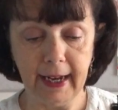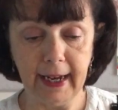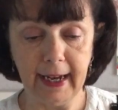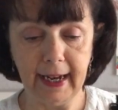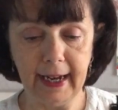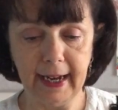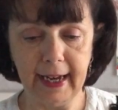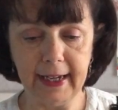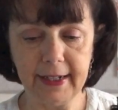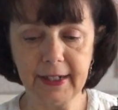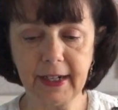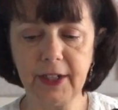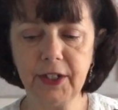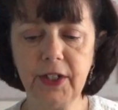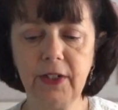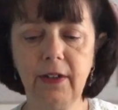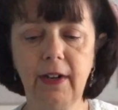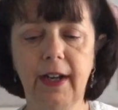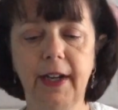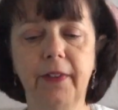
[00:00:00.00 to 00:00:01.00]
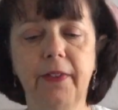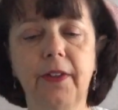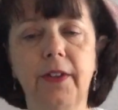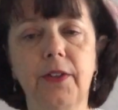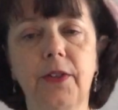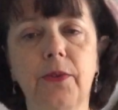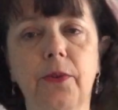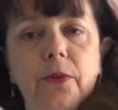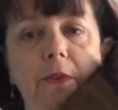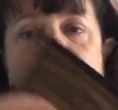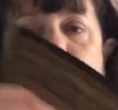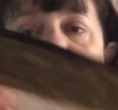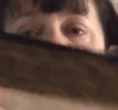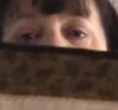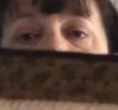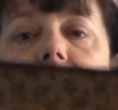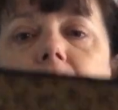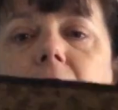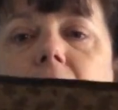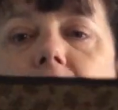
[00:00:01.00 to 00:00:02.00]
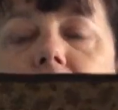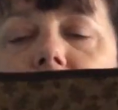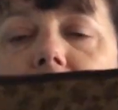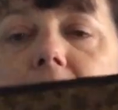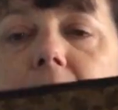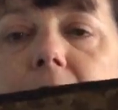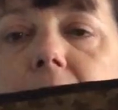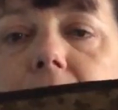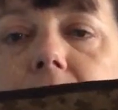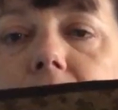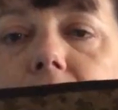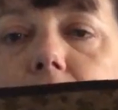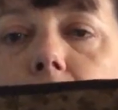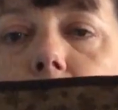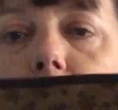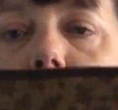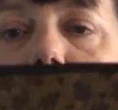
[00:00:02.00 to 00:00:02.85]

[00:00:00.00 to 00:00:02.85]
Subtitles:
I do like the sort of, I think this is called